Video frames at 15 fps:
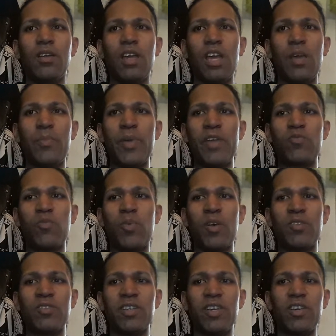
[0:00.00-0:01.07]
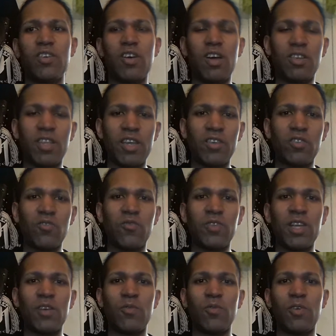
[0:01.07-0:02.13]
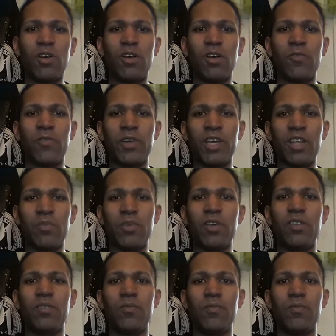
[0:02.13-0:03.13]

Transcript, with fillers: and Paige will probably say, uh, thank you for not uh, forgetting me.